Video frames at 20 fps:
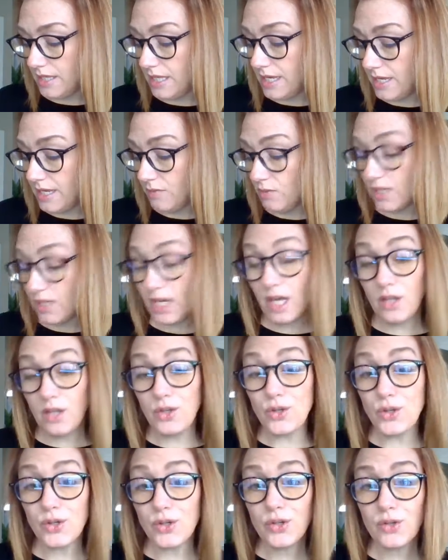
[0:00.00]
then what
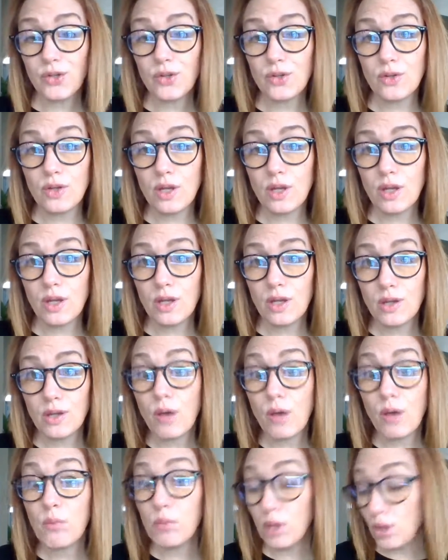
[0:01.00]
color?
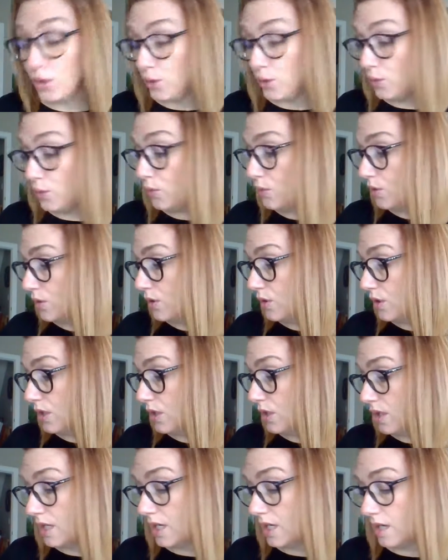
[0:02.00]
Blue.
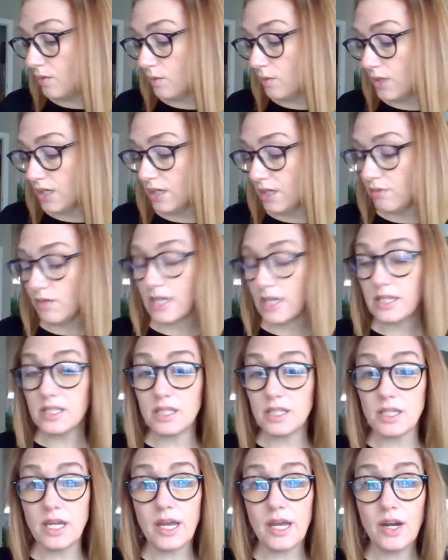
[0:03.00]
And we're going to write
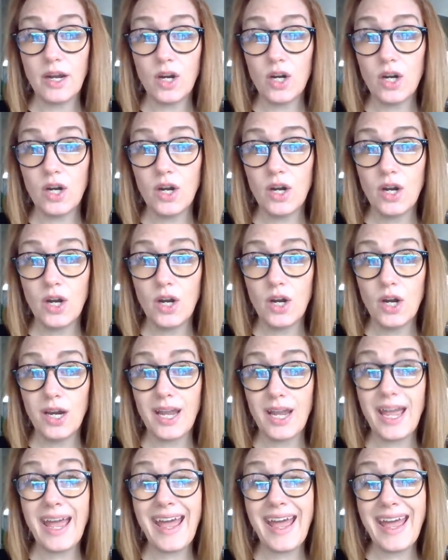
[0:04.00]
the letter
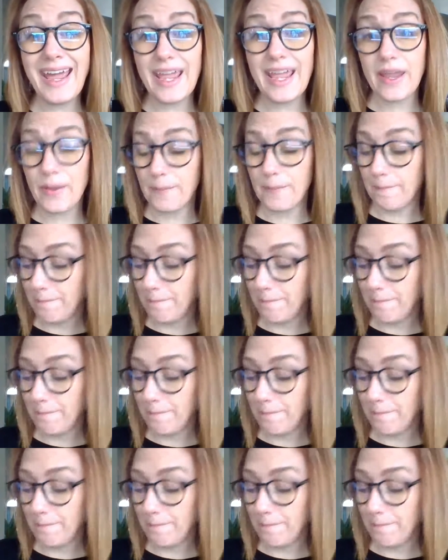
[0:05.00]
A.